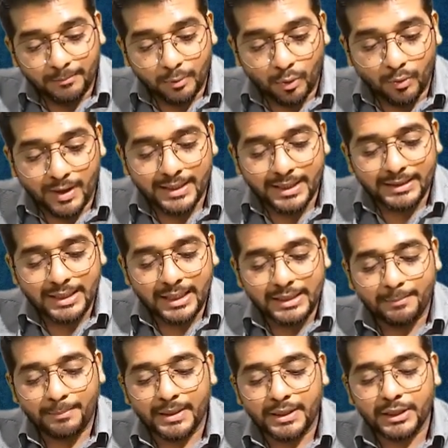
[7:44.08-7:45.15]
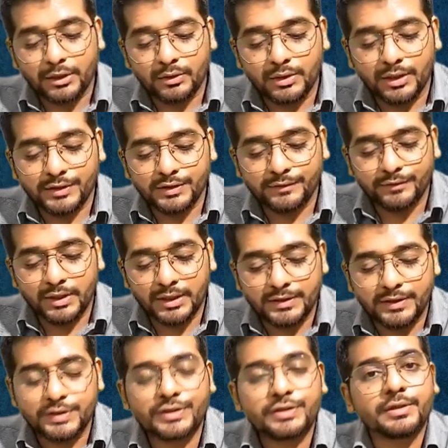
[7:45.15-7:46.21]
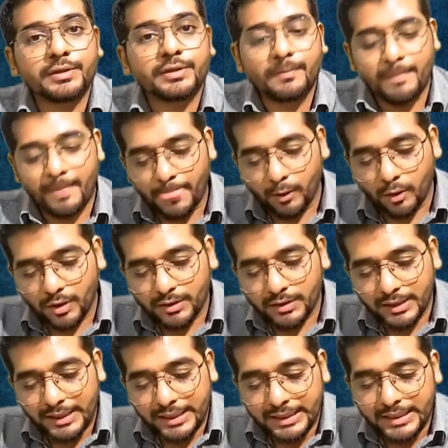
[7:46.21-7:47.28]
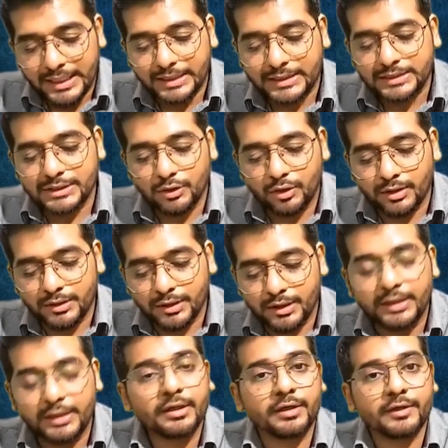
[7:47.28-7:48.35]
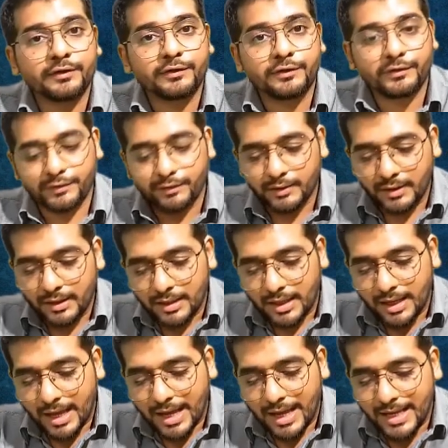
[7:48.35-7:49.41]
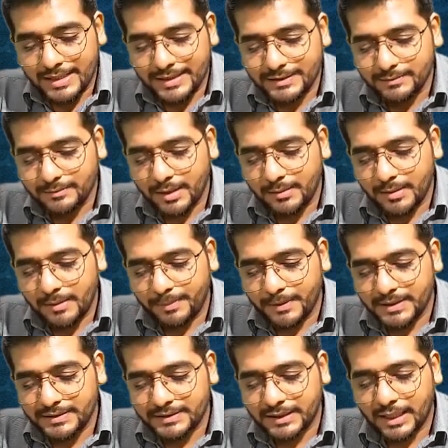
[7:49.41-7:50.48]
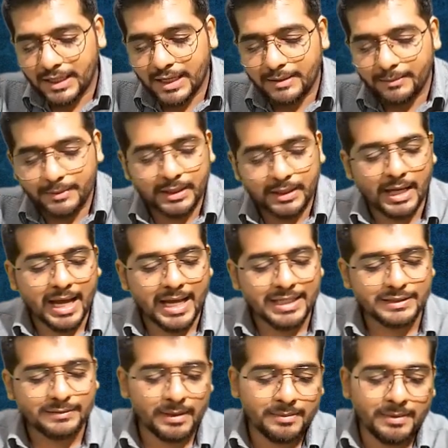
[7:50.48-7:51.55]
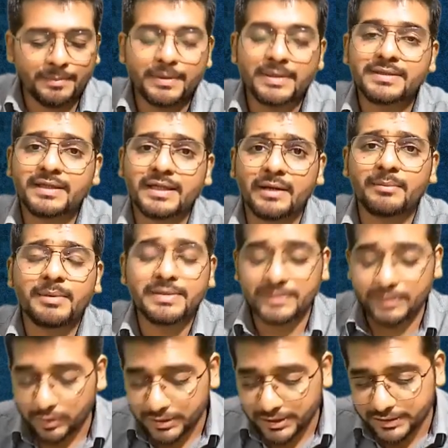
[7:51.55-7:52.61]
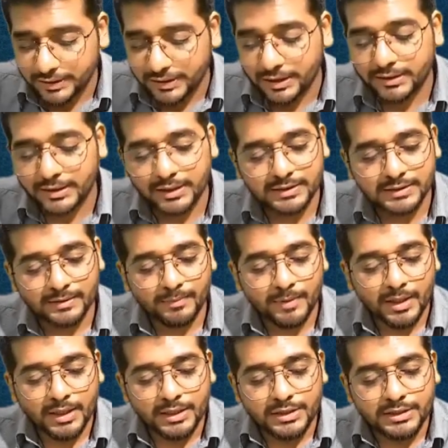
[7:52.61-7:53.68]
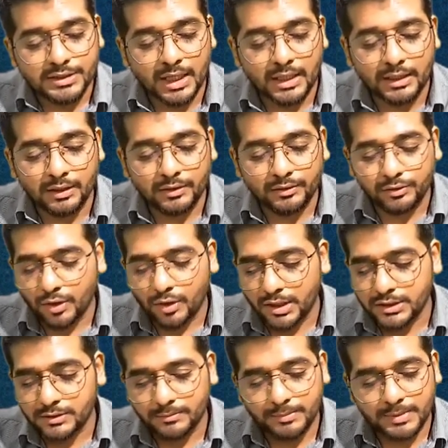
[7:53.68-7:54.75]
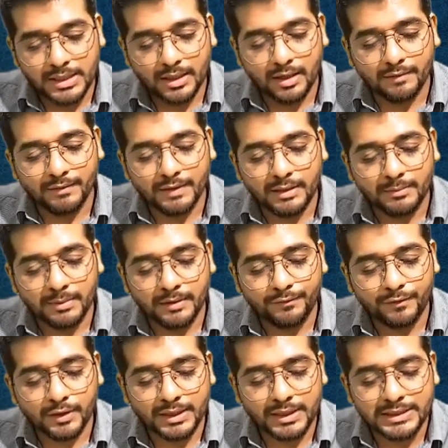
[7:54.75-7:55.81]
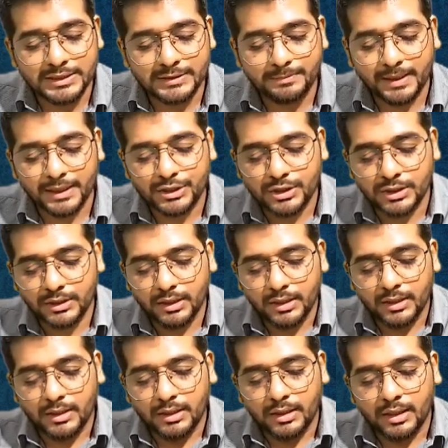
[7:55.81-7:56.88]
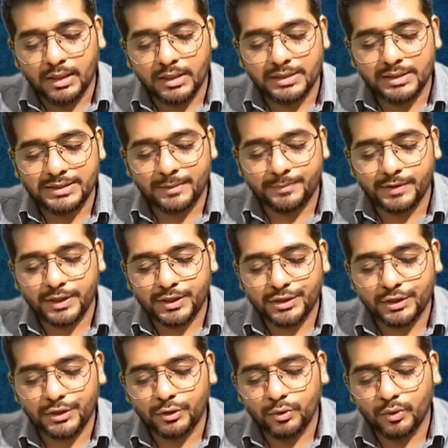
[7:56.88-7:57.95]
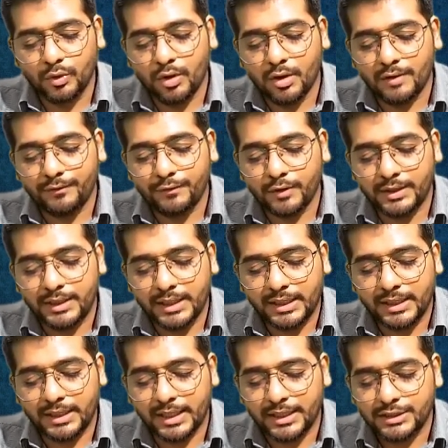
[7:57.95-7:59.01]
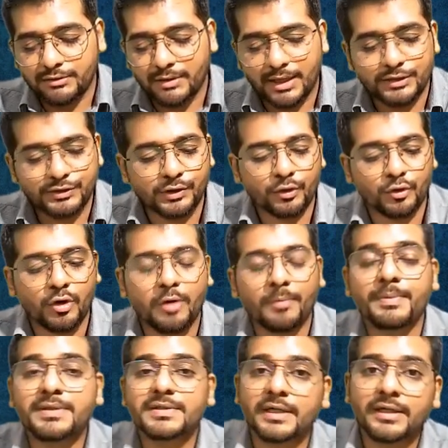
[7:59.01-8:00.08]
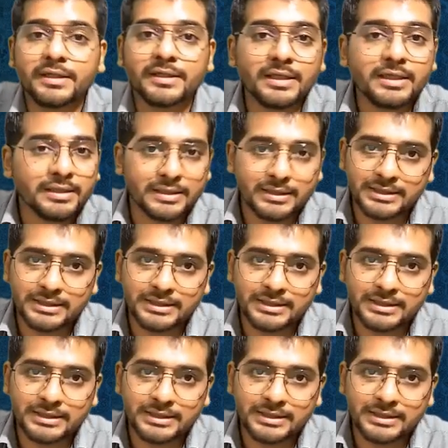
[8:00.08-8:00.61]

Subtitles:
provided that the particulars of the register or the index or the returns as may be prescribed means all these other things shall not be available for inspection under subsection 2 or for taking extracts or copies under the